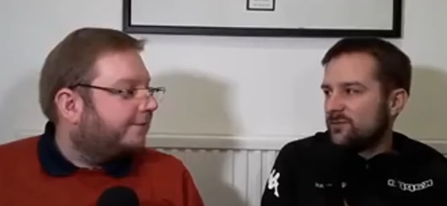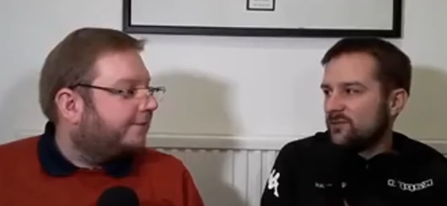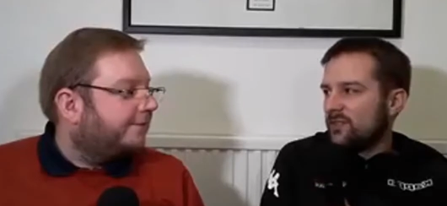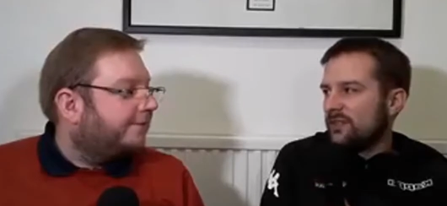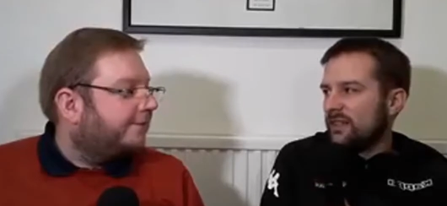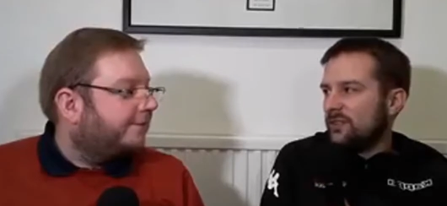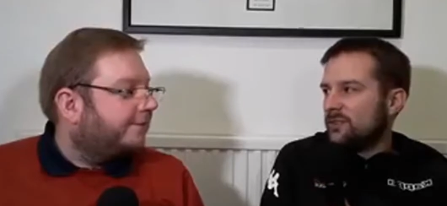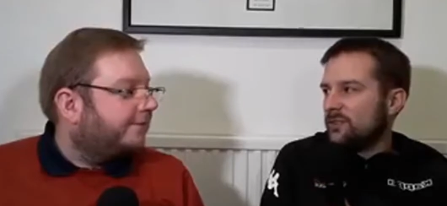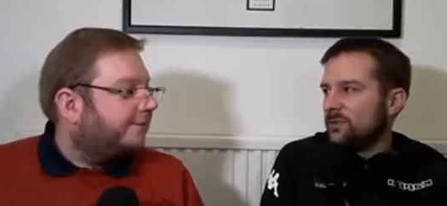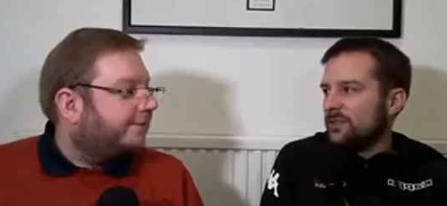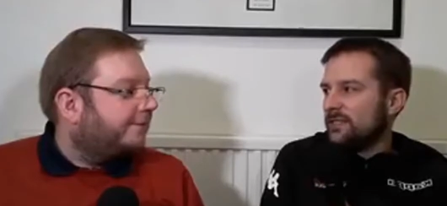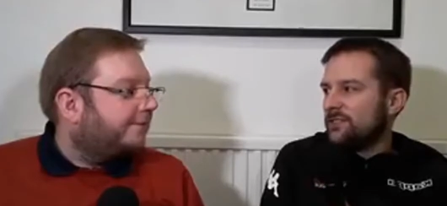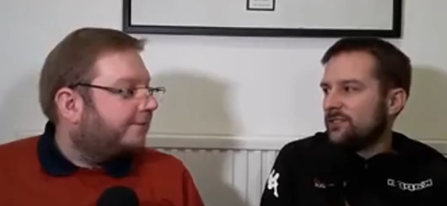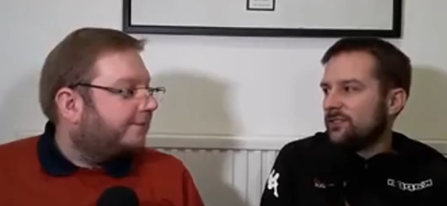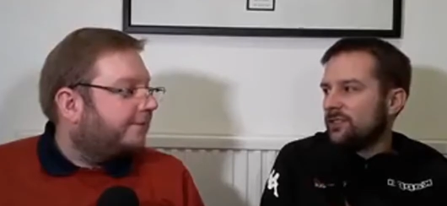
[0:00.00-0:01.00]
Speaker 1: to sort of
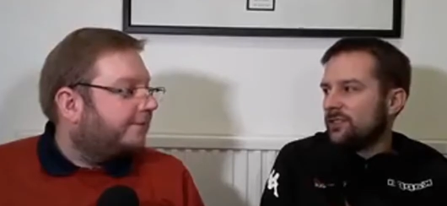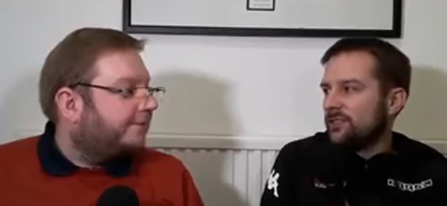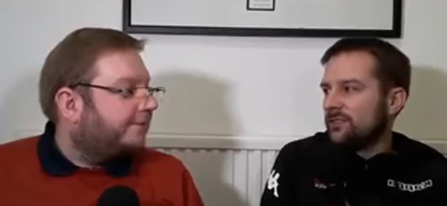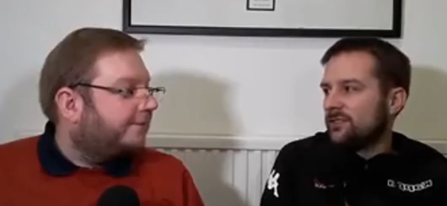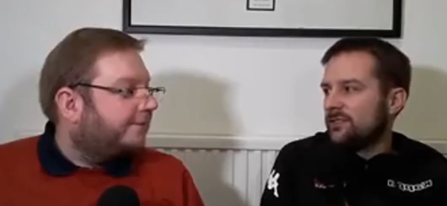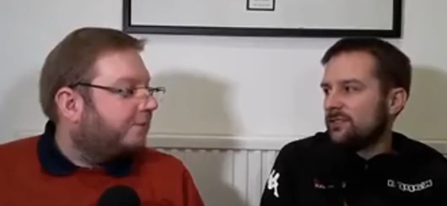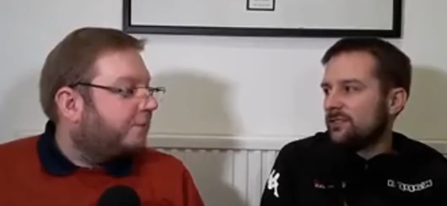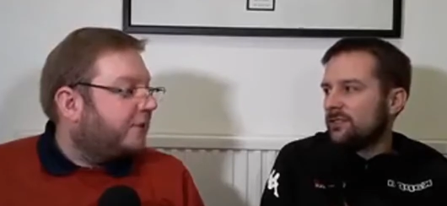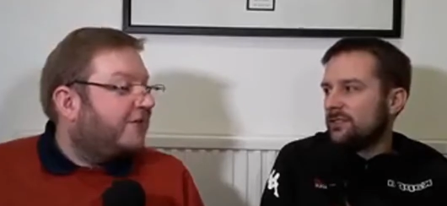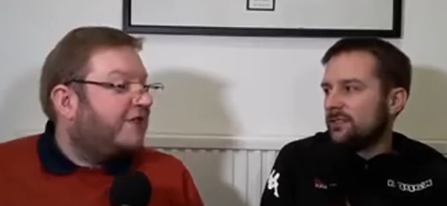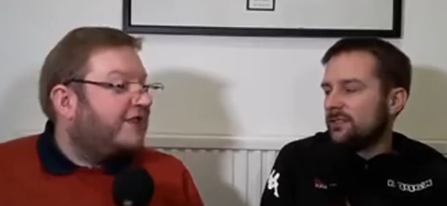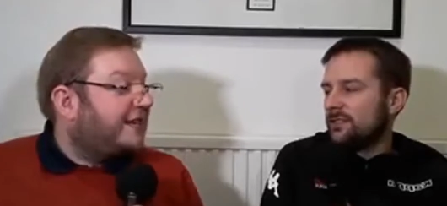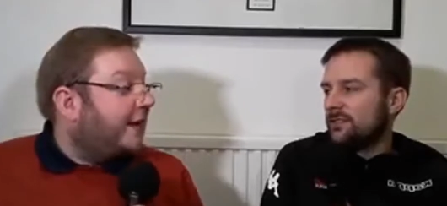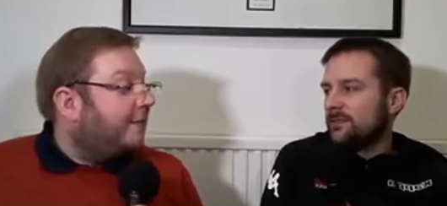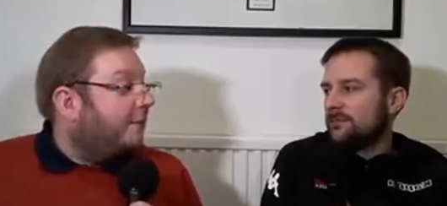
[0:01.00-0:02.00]
outdo each other.
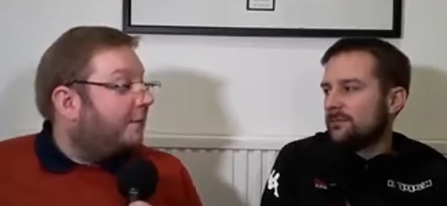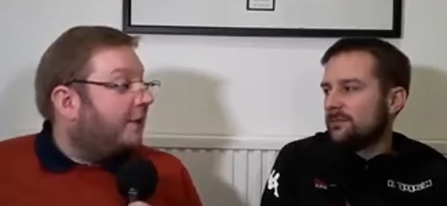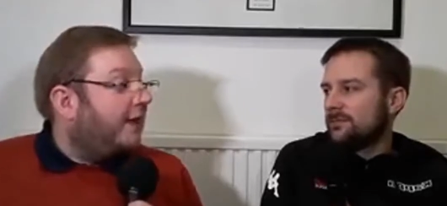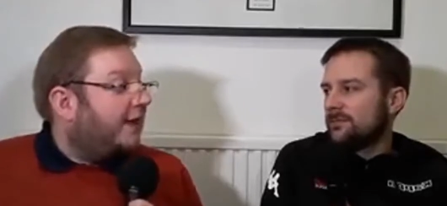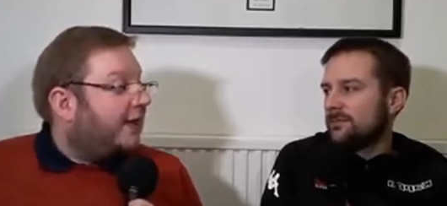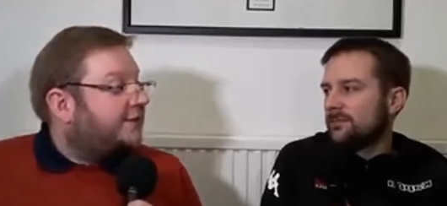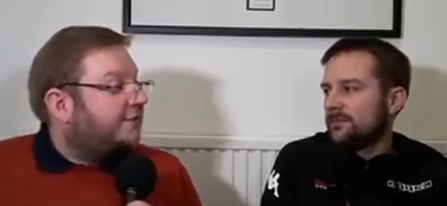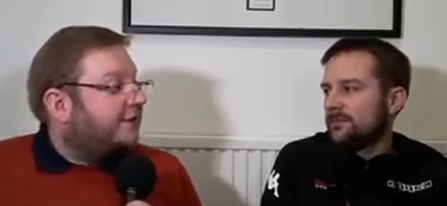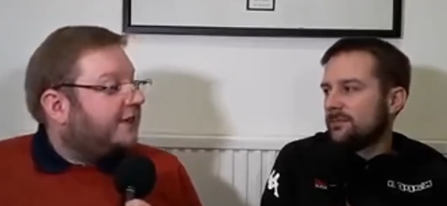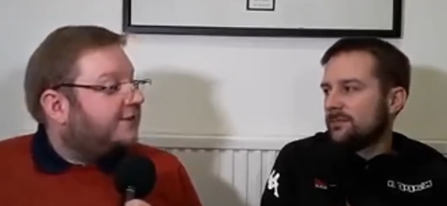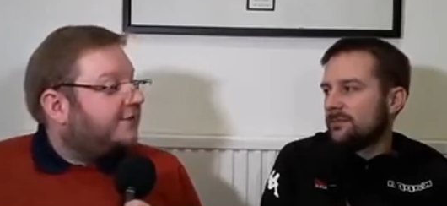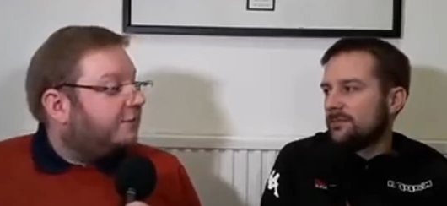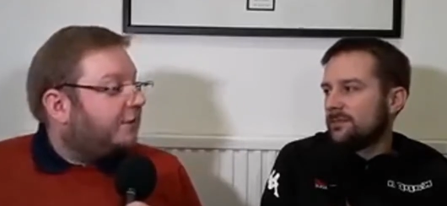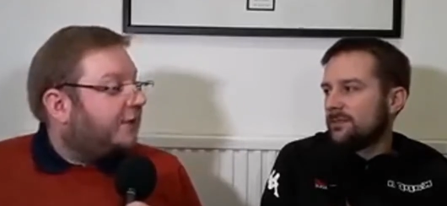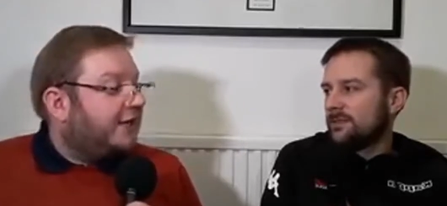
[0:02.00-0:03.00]
Speaker 2: But every yeah. time a player gets
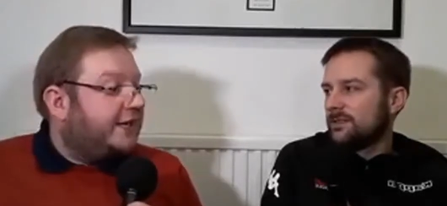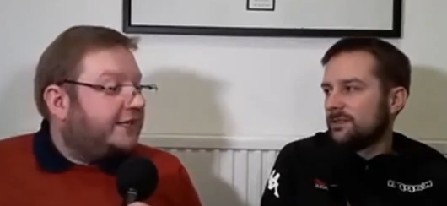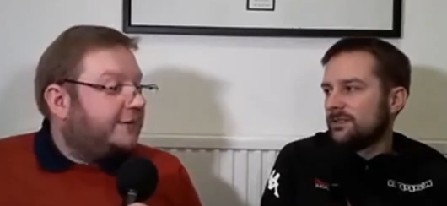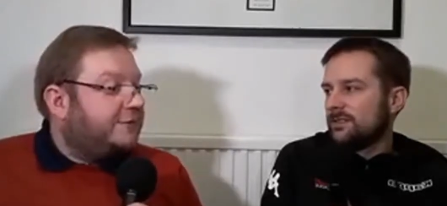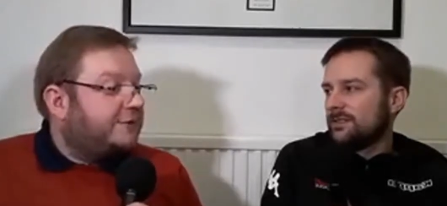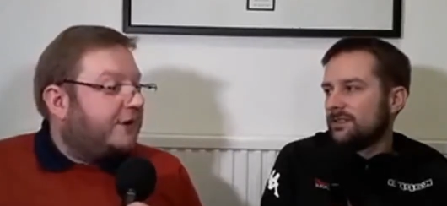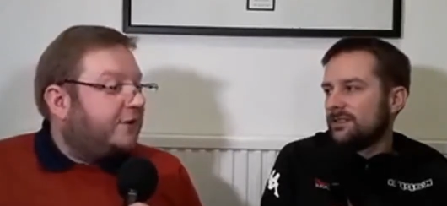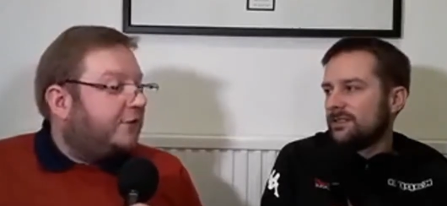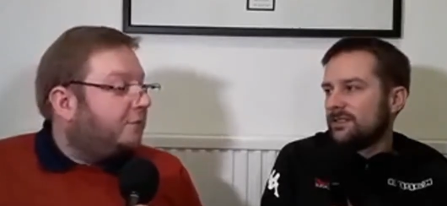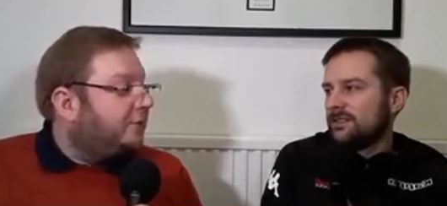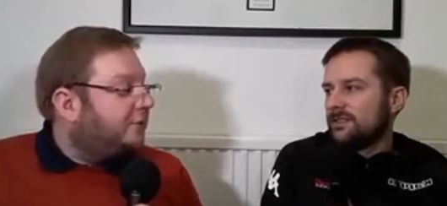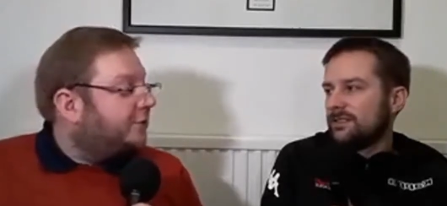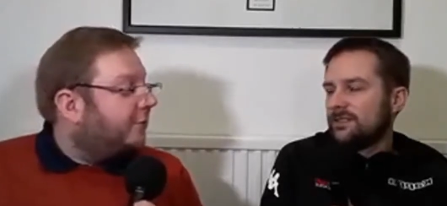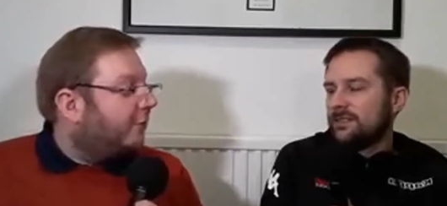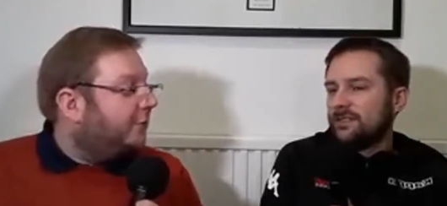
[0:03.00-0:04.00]
released from Leigh, he seems to
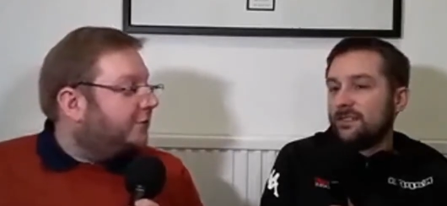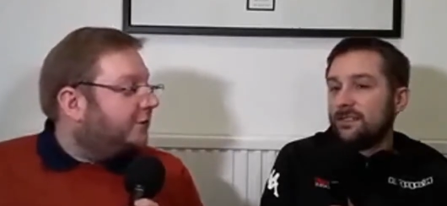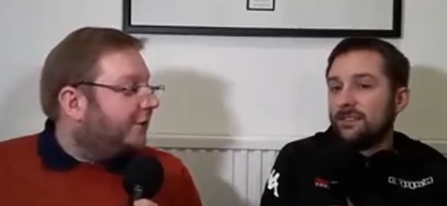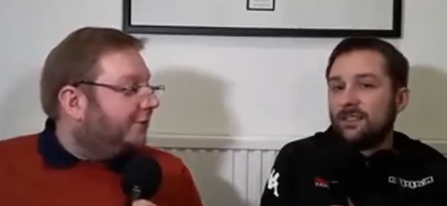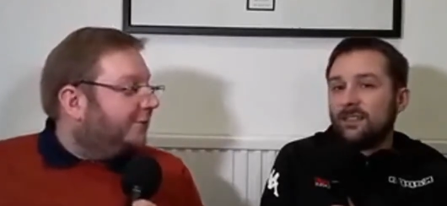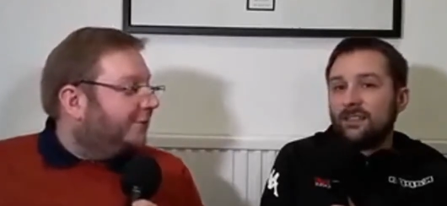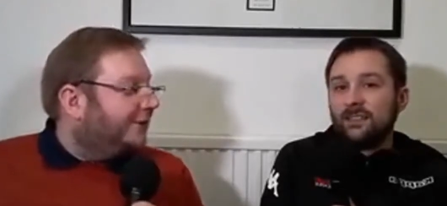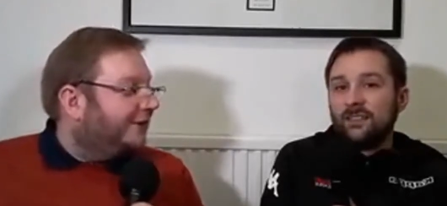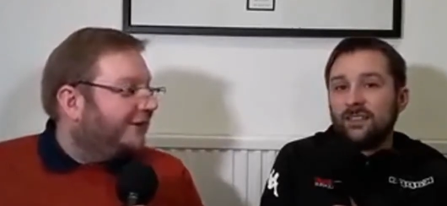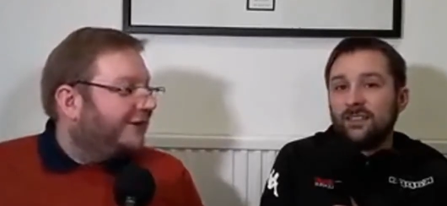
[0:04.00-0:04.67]
end up at Toronto.